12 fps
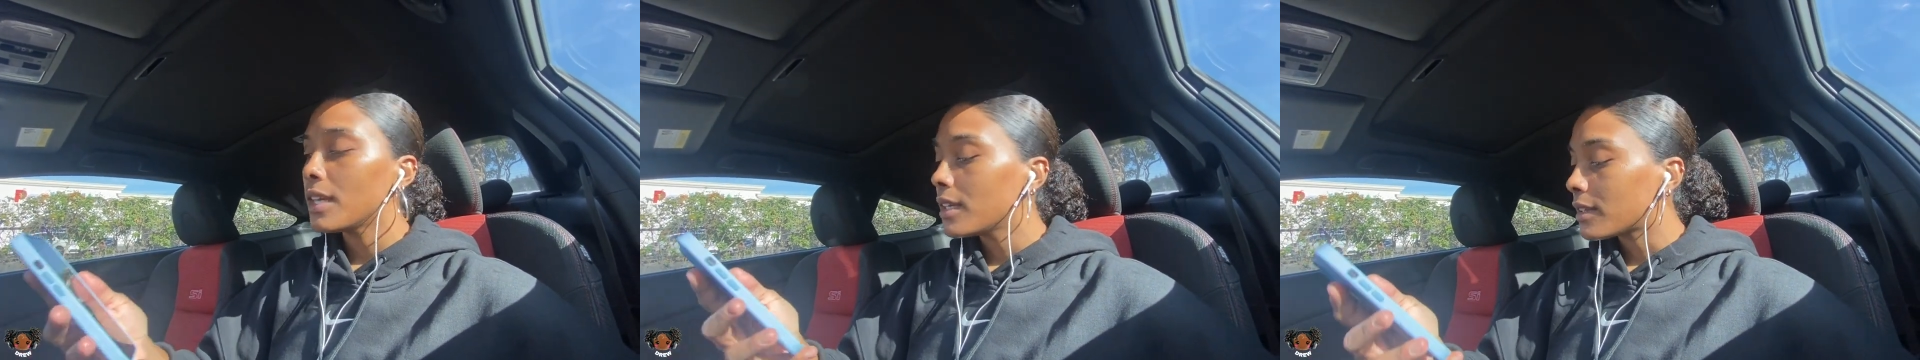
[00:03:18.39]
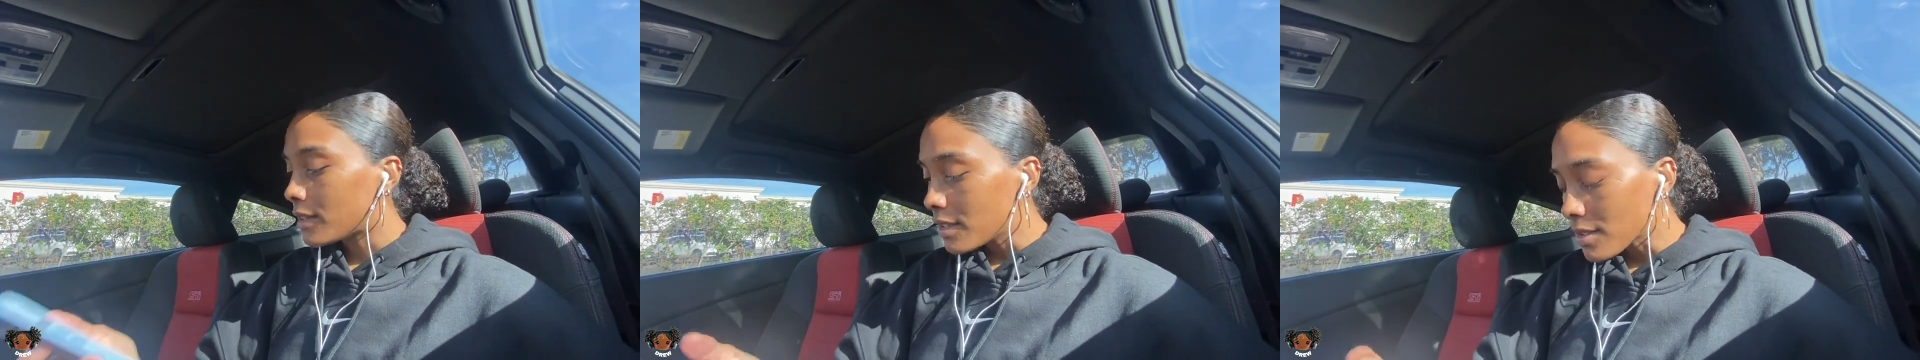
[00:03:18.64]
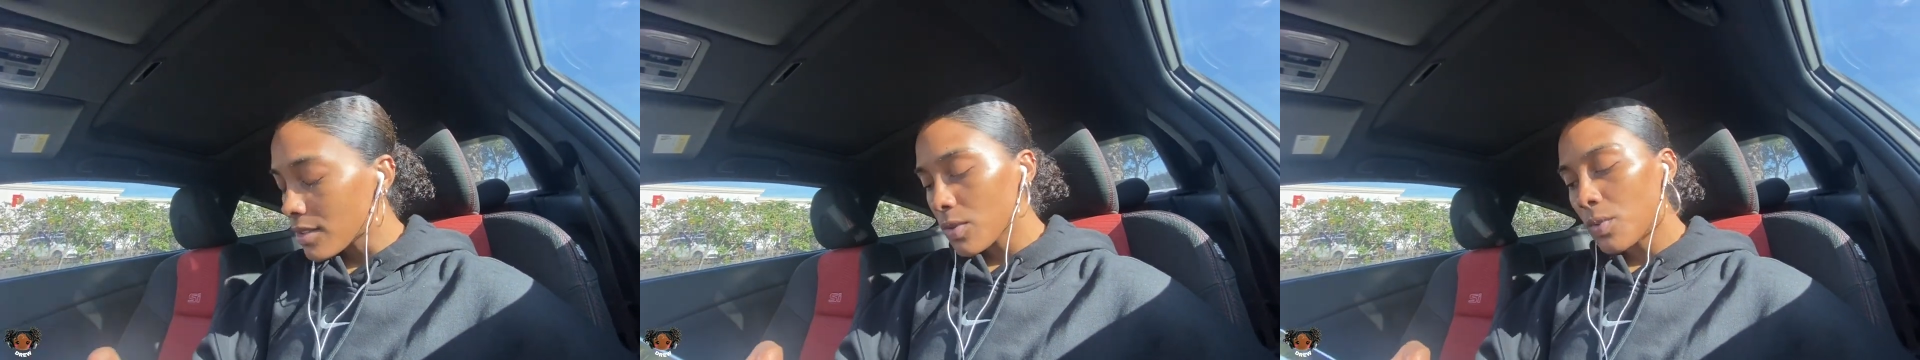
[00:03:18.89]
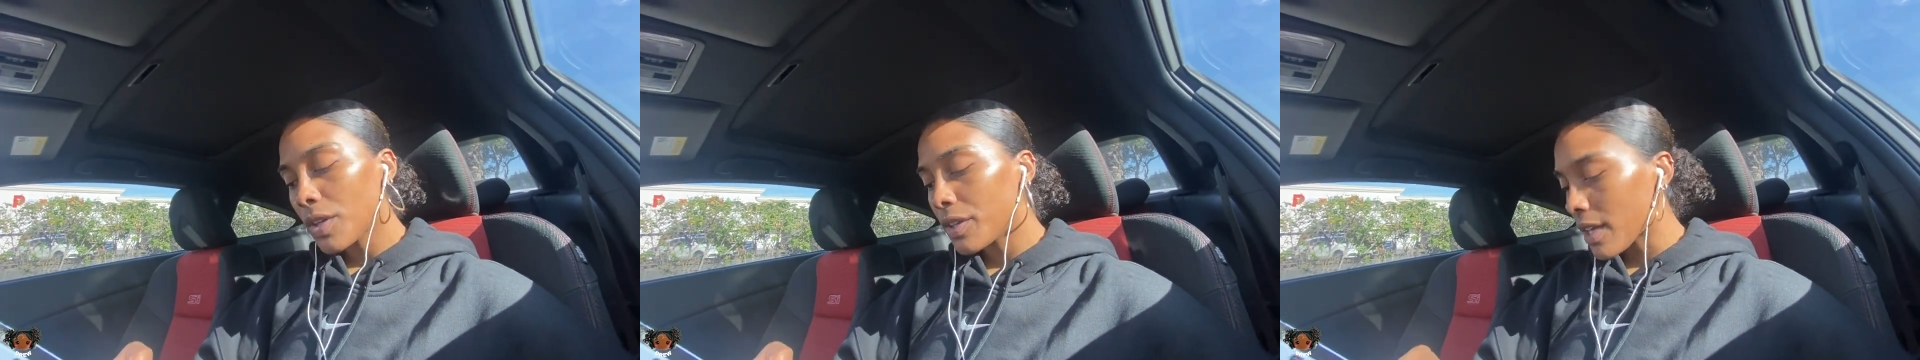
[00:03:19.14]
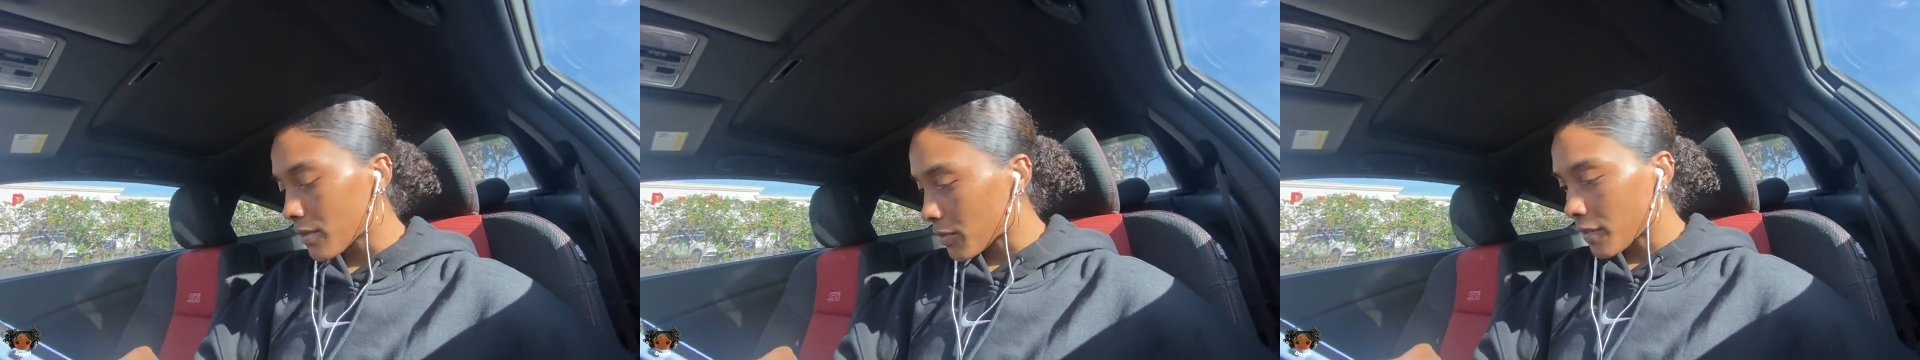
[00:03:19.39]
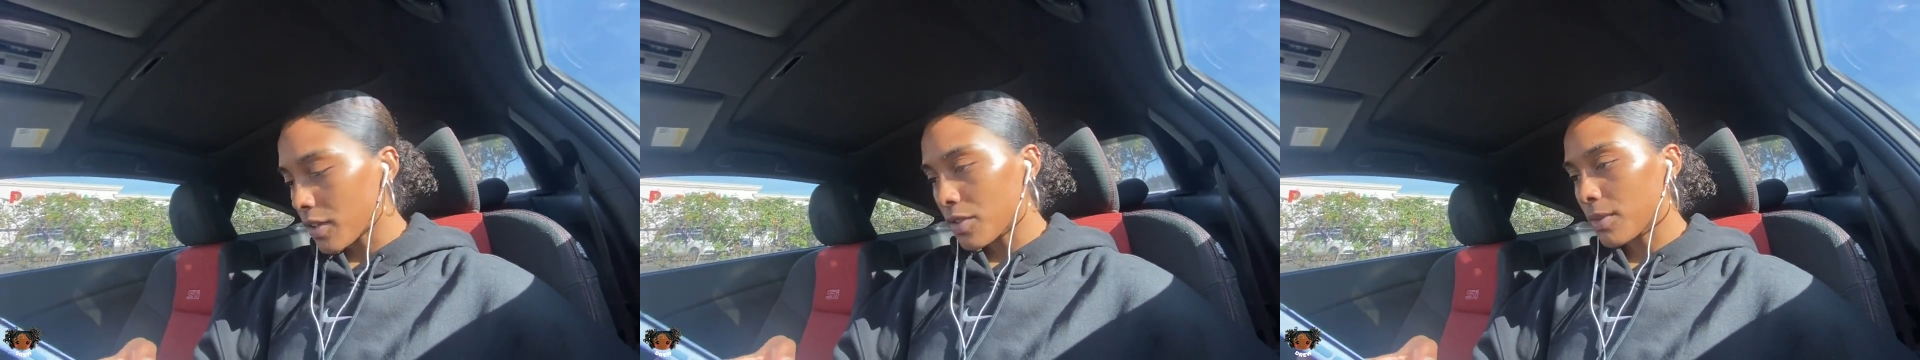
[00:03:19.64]
this goodwill never
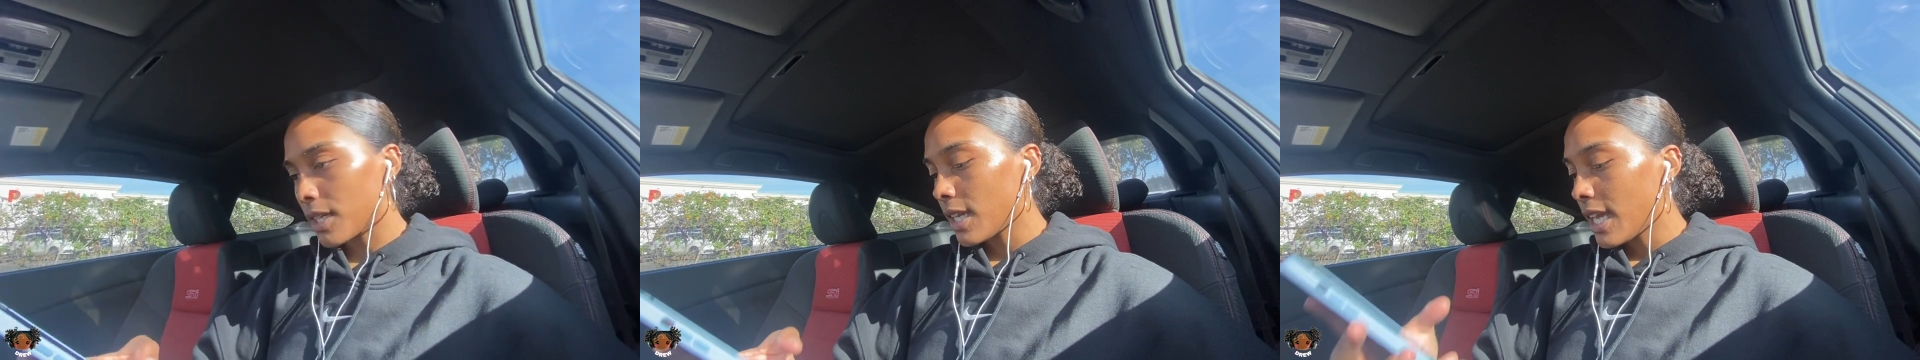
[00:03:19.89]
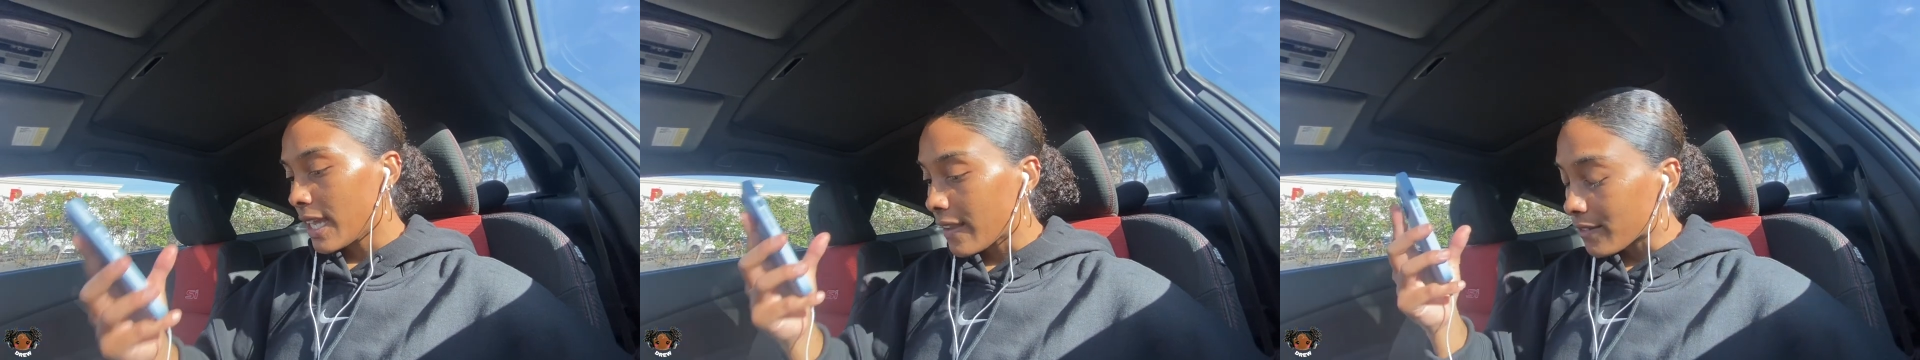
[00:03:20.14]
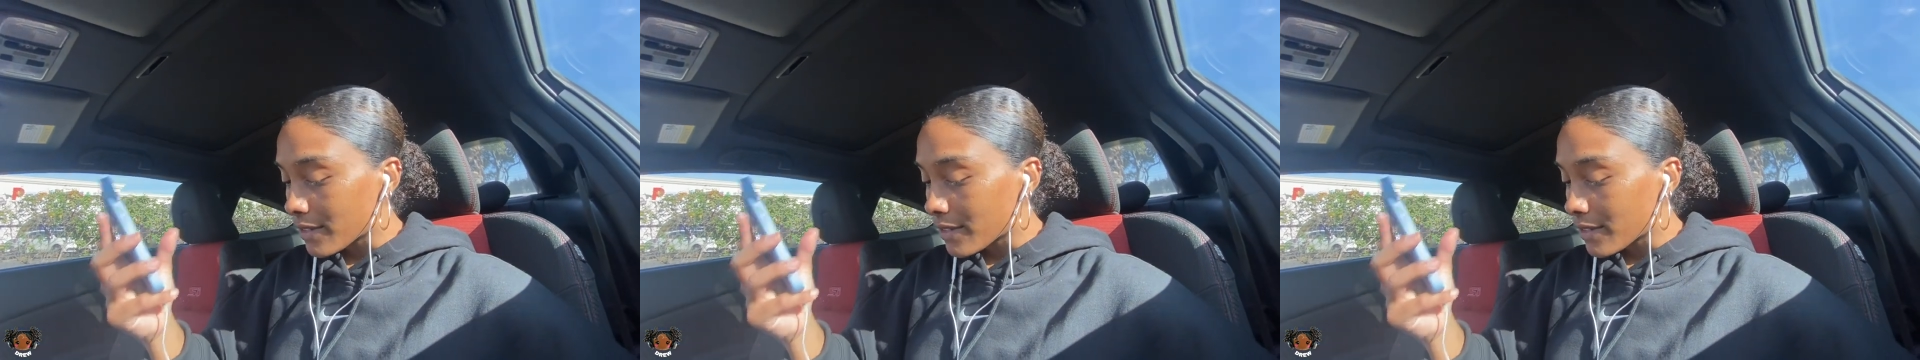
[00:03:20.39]
fails me if